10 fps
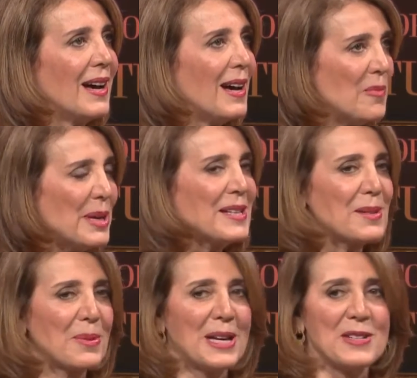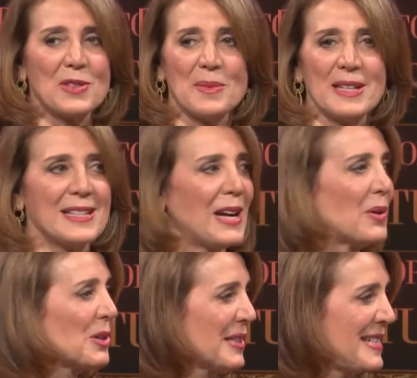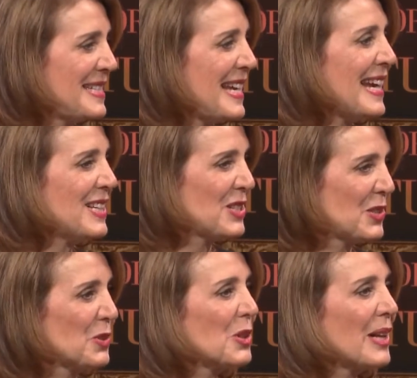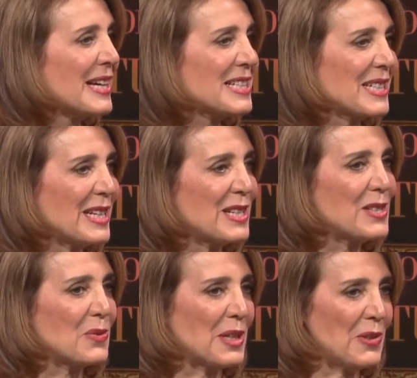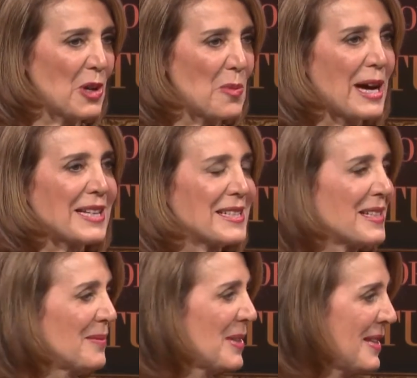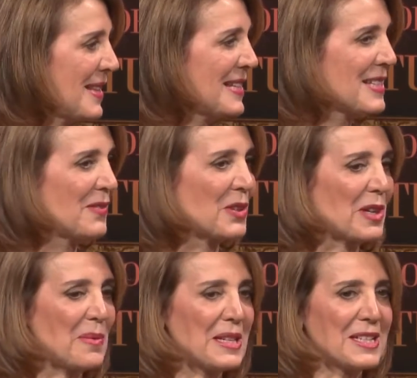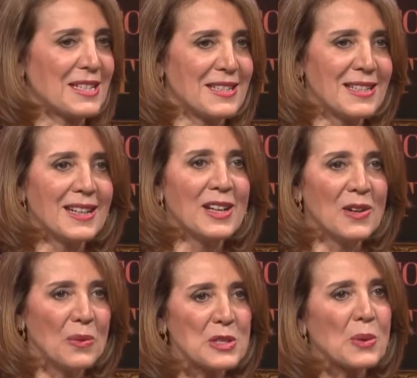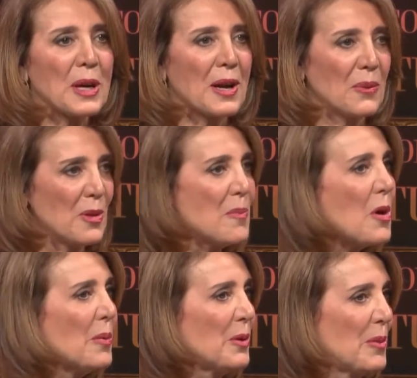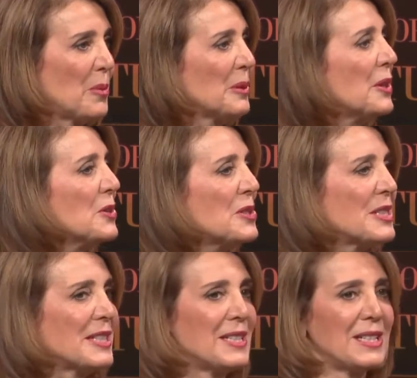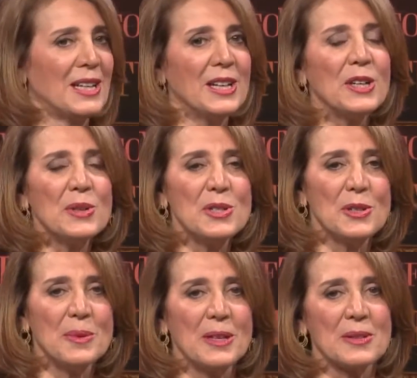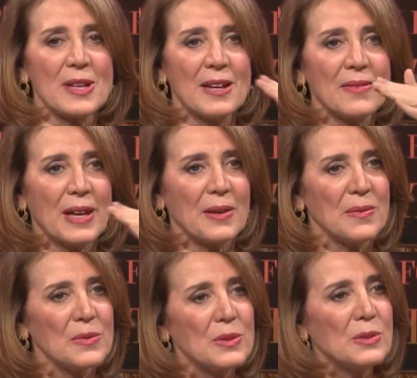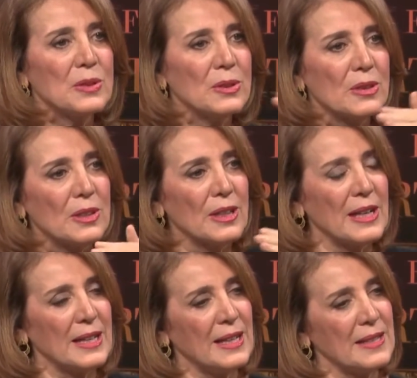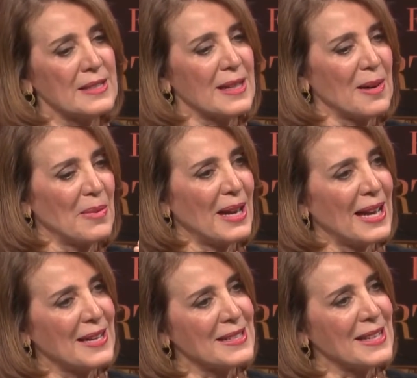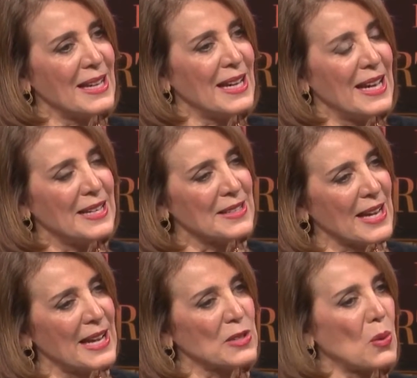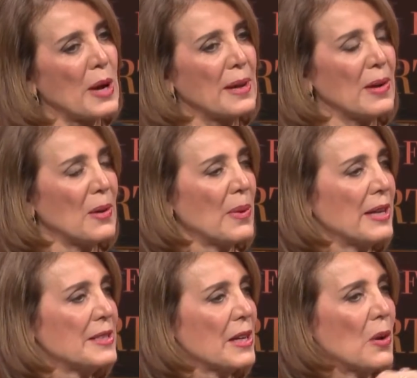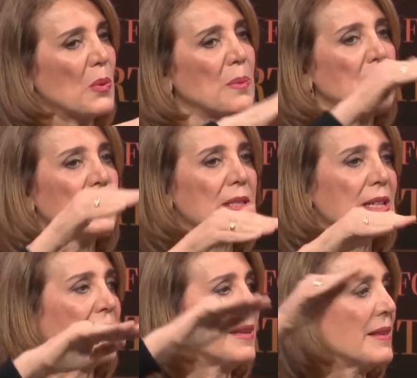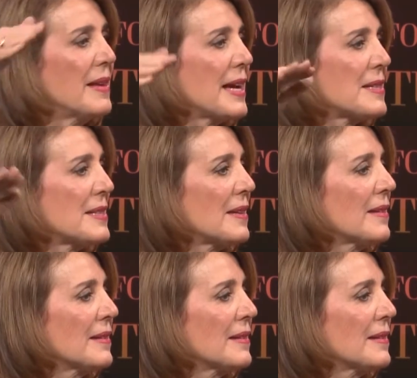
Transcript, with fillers: a big surprise for me is how early stage Google actually is when you go back to some of the things I've already mentioned, what's going on with mobile usage, YouTube. You know, it's kind of like Google has quite a ways to go, and we're building the next